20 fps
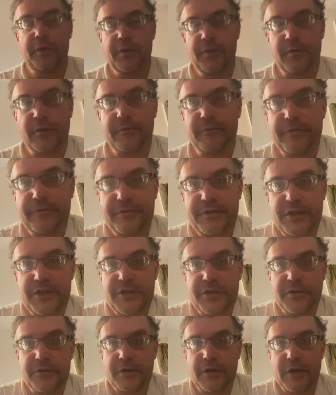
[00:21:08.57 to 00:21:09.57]

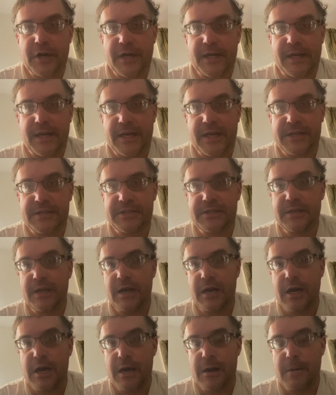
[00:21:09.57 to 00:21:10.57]
152. All right, guys.
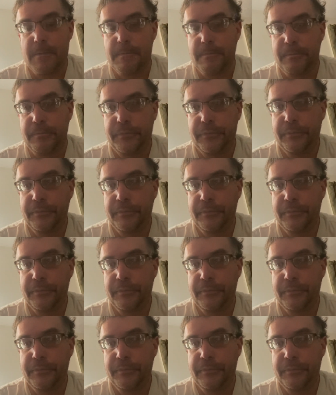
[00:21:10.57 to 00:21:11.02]
Um,